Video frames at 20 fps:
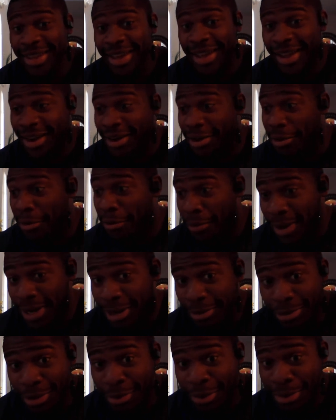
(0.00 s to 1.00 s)
don't want
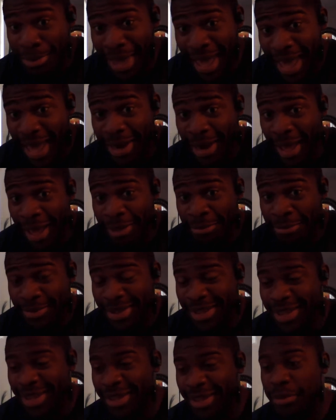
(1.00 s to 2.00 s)
him to be mad at
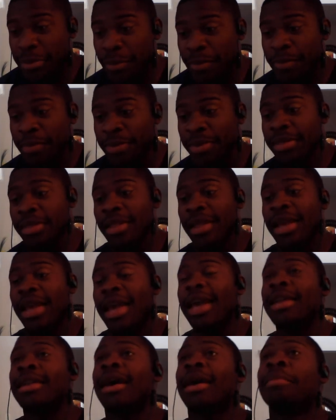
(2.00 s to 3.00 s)
me. And